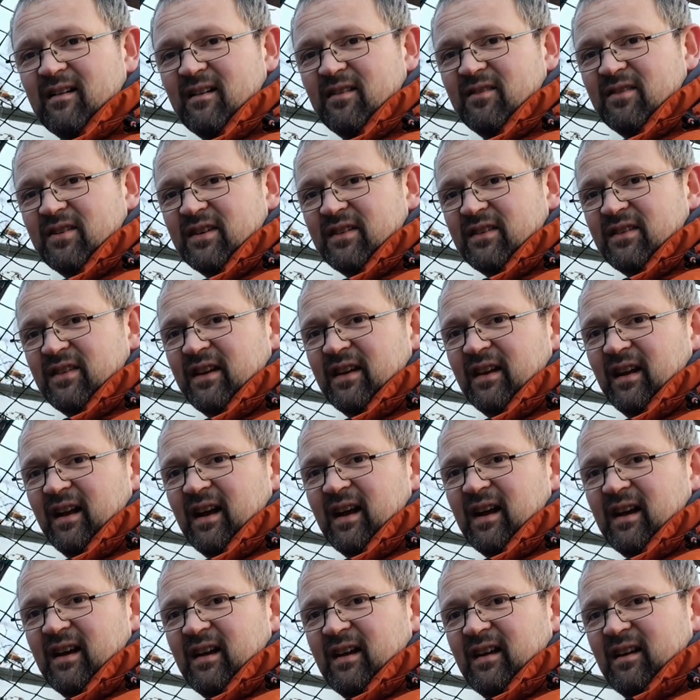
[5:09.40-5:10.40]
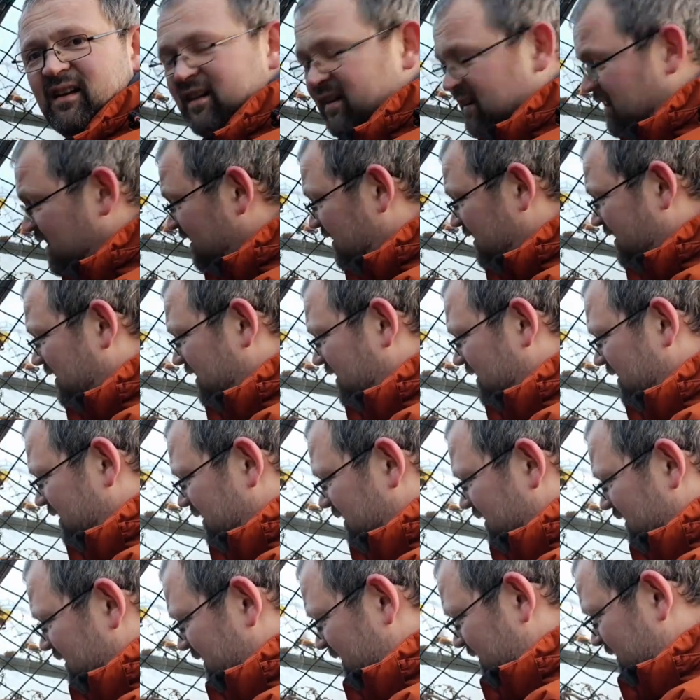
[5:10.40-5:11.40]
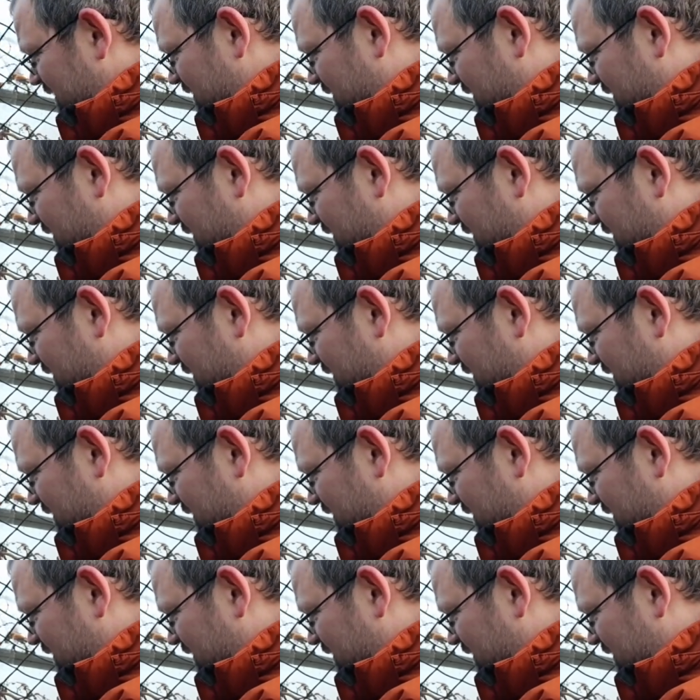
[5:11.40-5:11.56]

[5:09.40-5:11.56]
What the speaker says: don't know if you can see that. Nothing